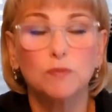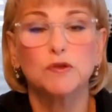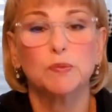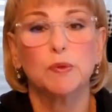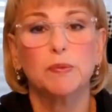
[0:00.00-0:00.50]

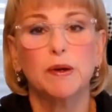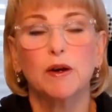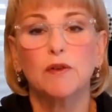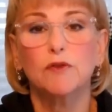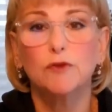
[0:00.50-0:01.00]
to
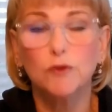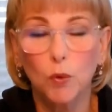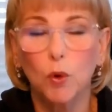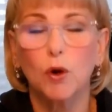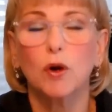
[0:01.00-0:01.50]
prepare
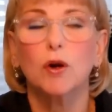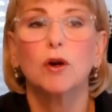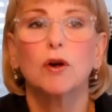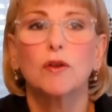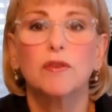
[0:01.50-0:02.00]
for
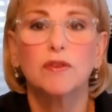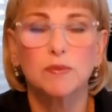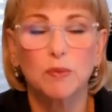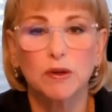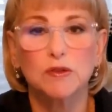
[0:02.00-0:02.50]
the
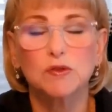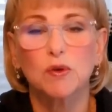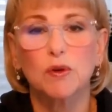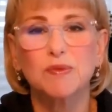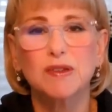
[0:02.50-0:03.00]
spring
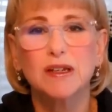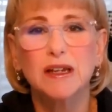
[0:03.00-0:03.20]
storms